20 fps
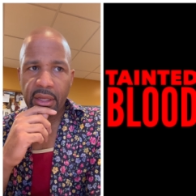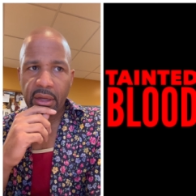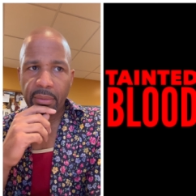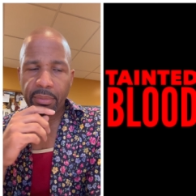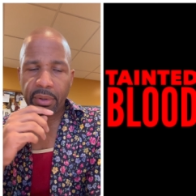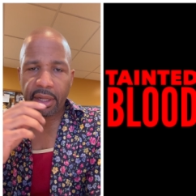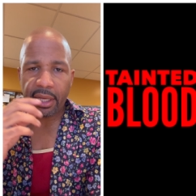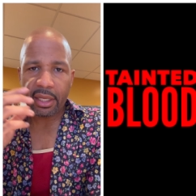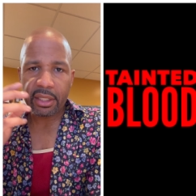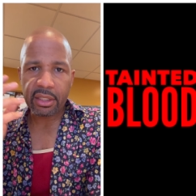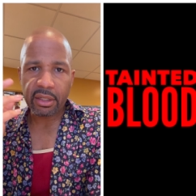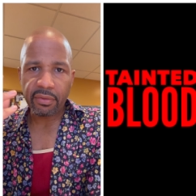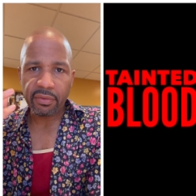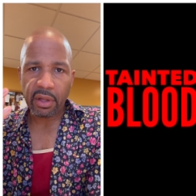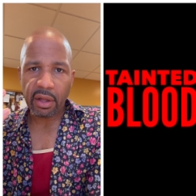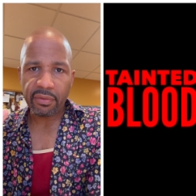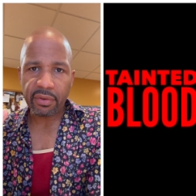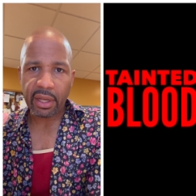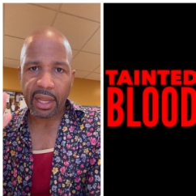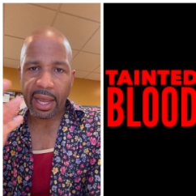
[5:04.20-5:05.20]
place of,
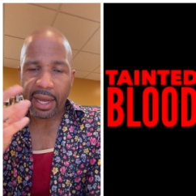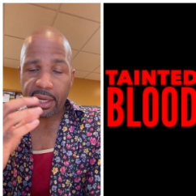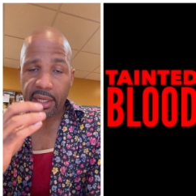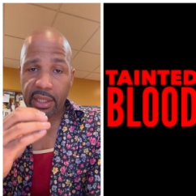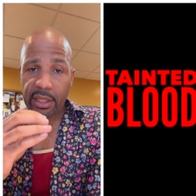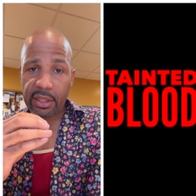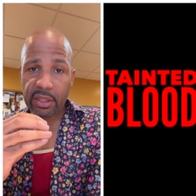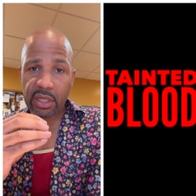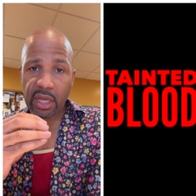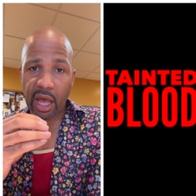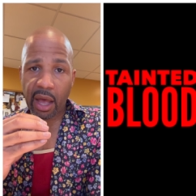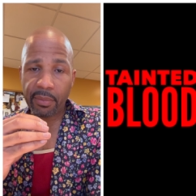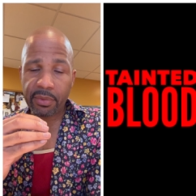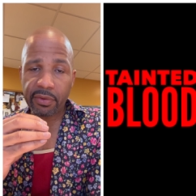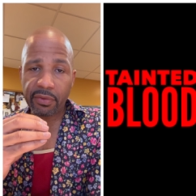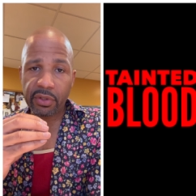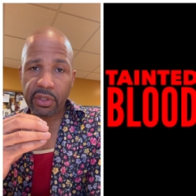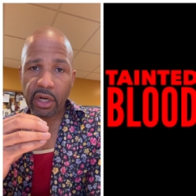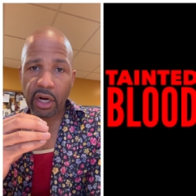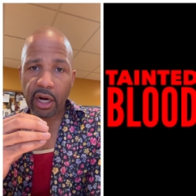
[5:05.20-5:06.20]
of light in these times
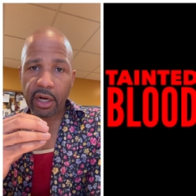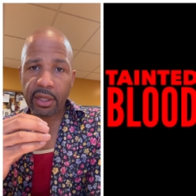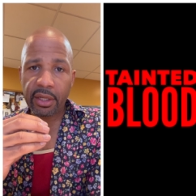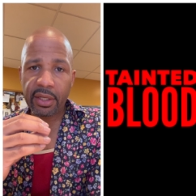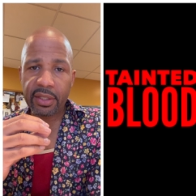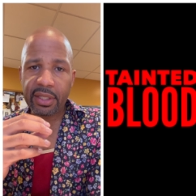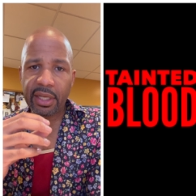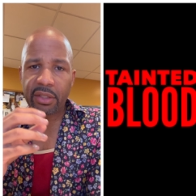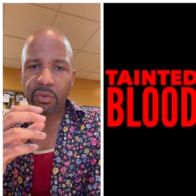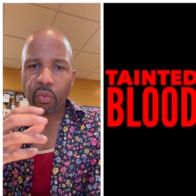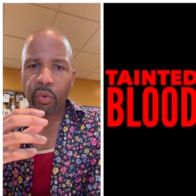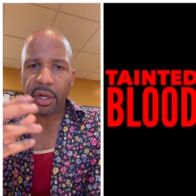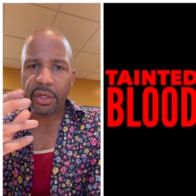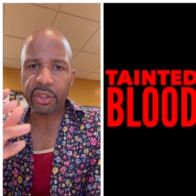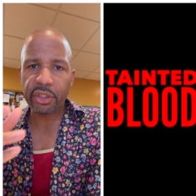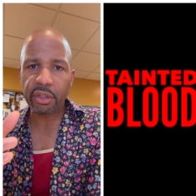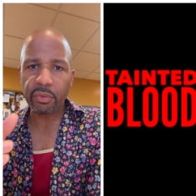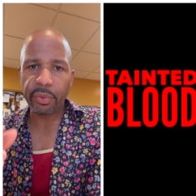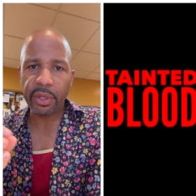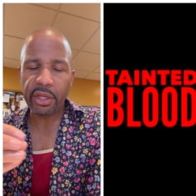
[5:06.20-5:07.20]
of darkness, is what
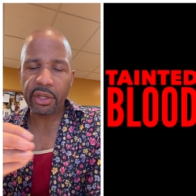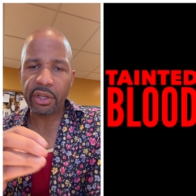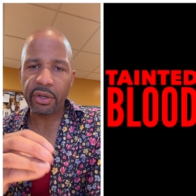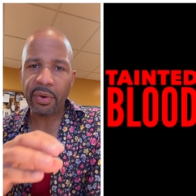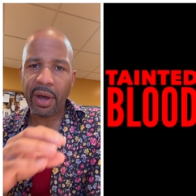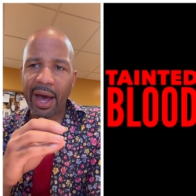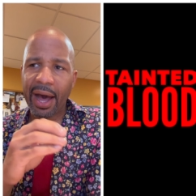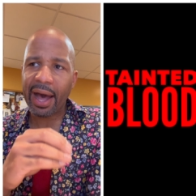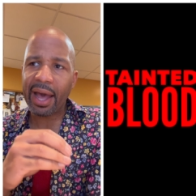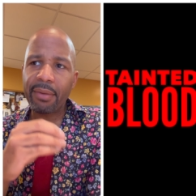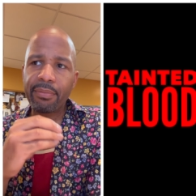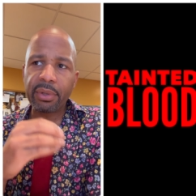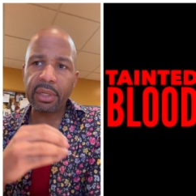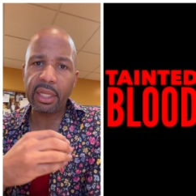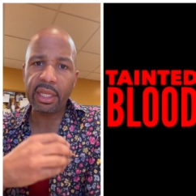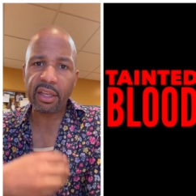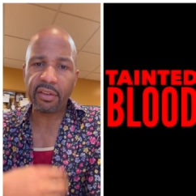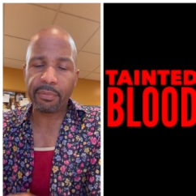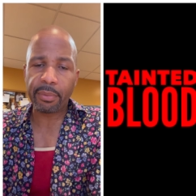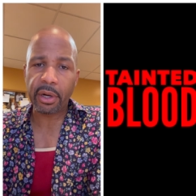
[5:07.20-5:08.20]
should we do? I
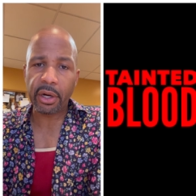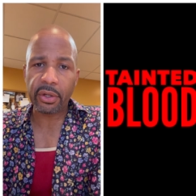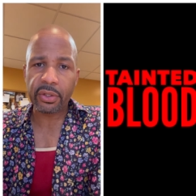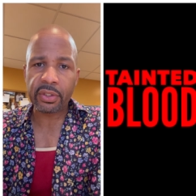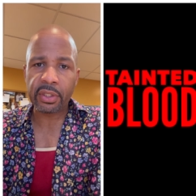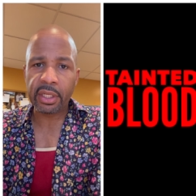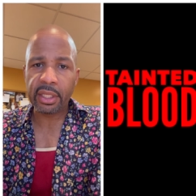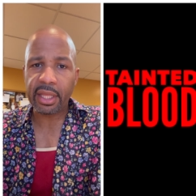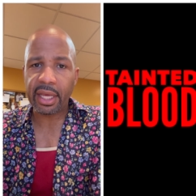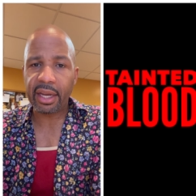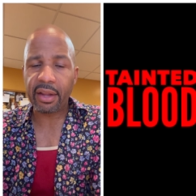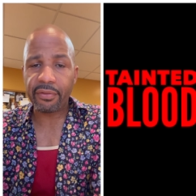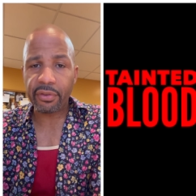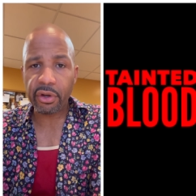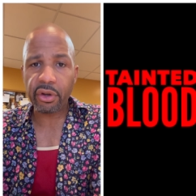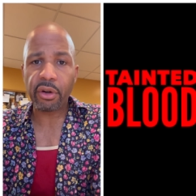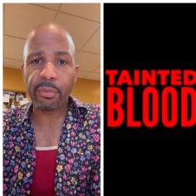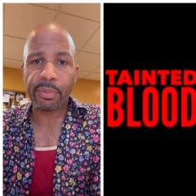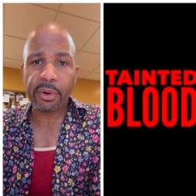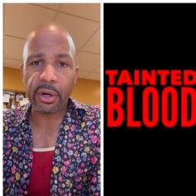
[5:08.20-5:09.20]
believe personally that if
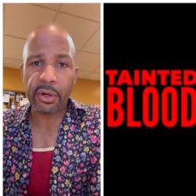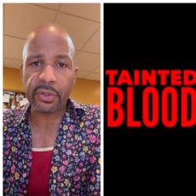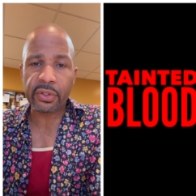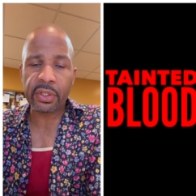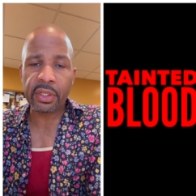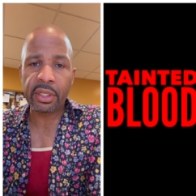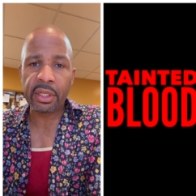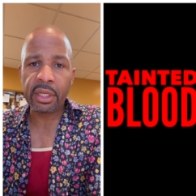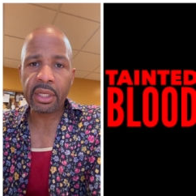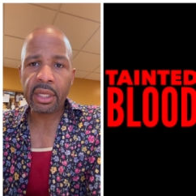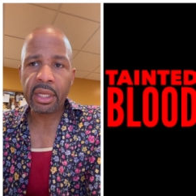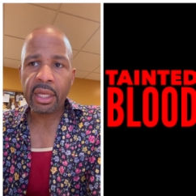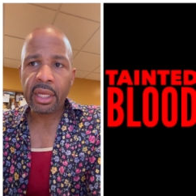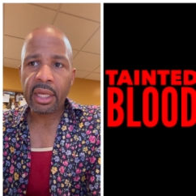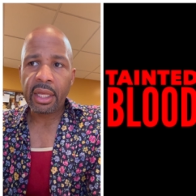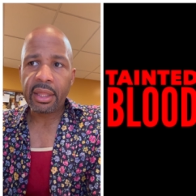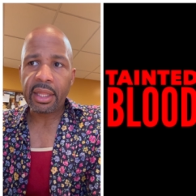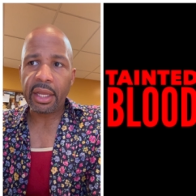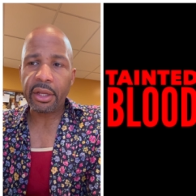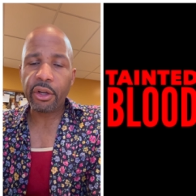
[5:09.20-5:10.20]
you're a person
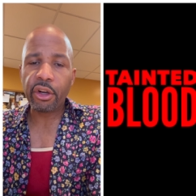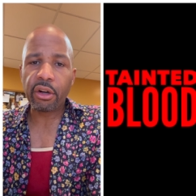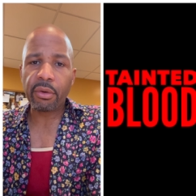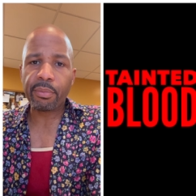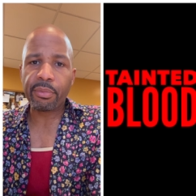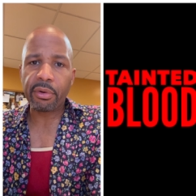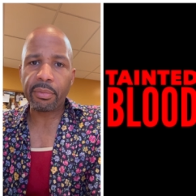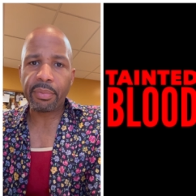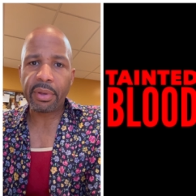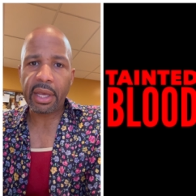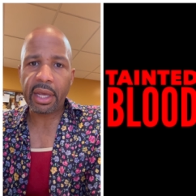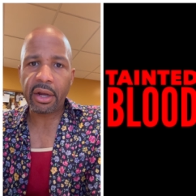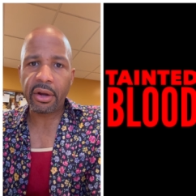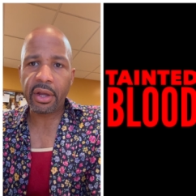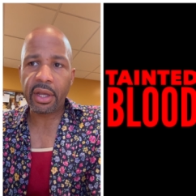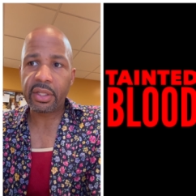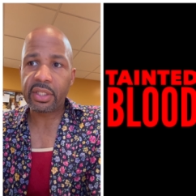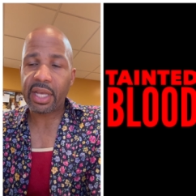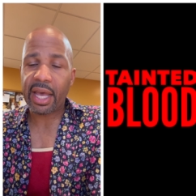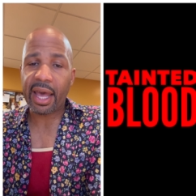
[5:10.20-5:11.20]
that you're
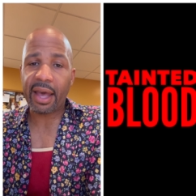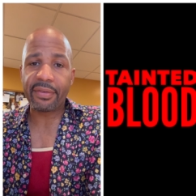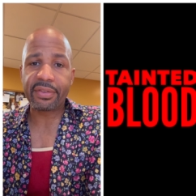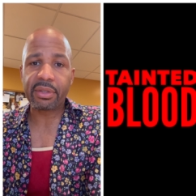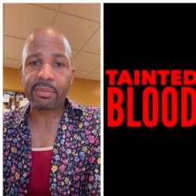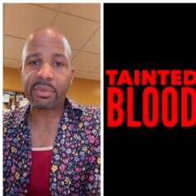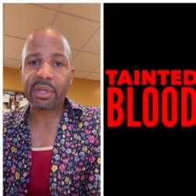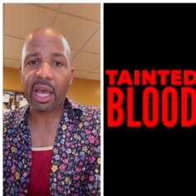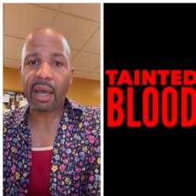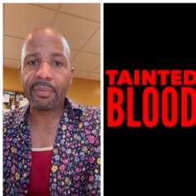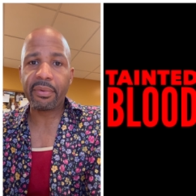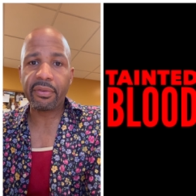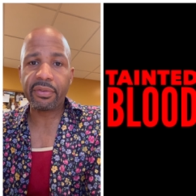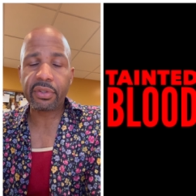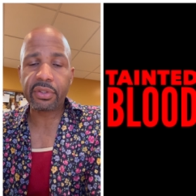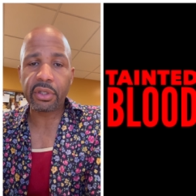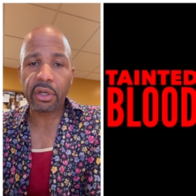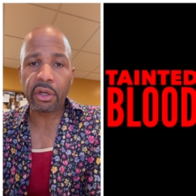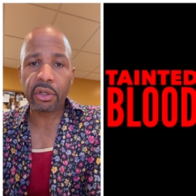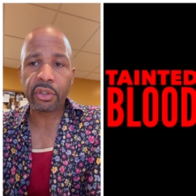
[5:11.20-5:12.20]
preparing to have some type of
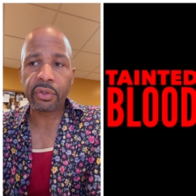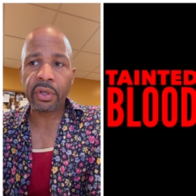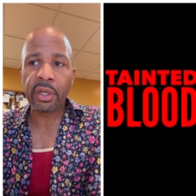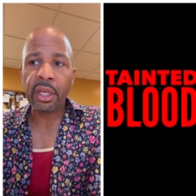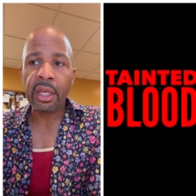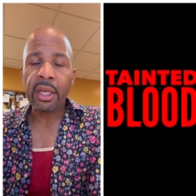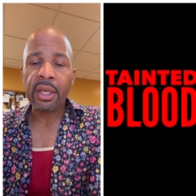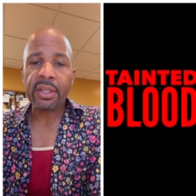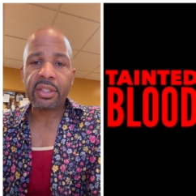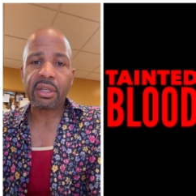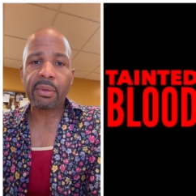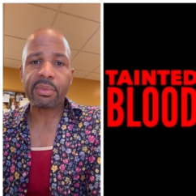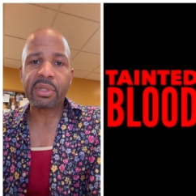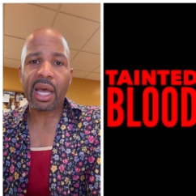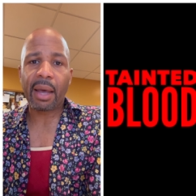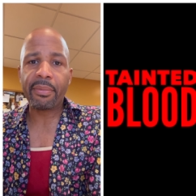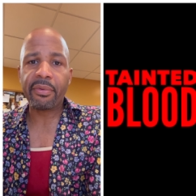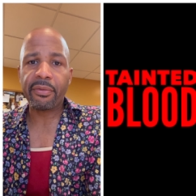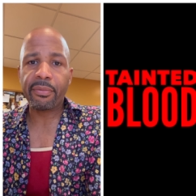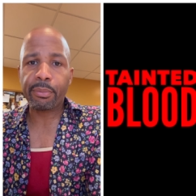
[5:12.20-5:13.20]
surgery, some
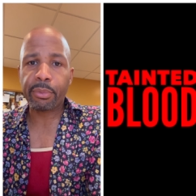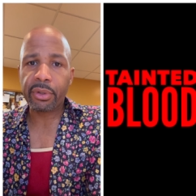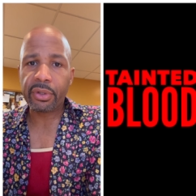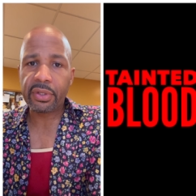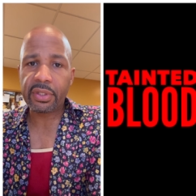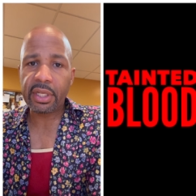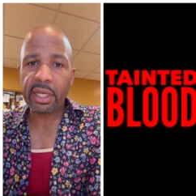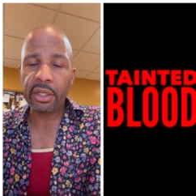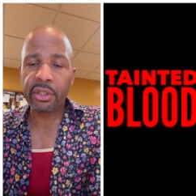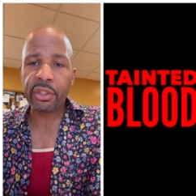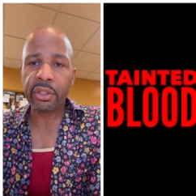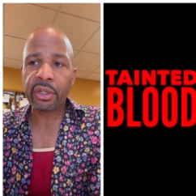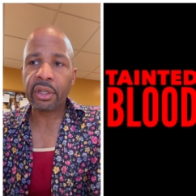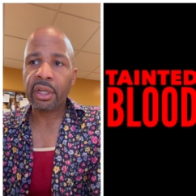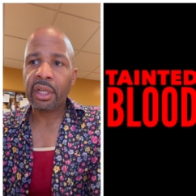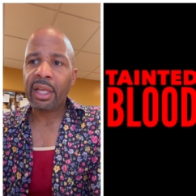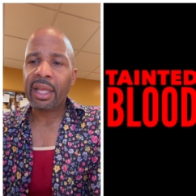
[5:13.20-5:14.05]
type of procedure,